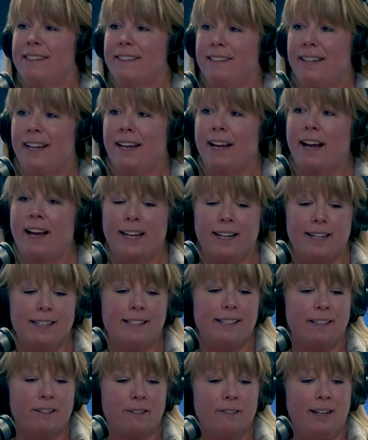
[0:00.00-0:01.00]
than I could
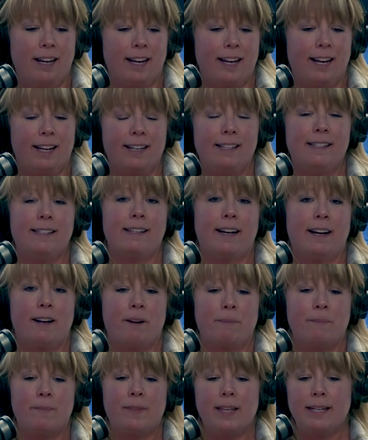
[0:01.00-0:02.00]
do, and
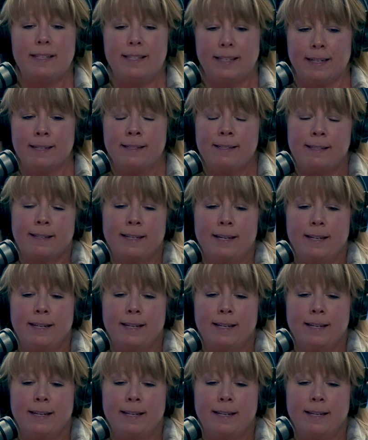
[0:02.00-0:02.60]
they didn't.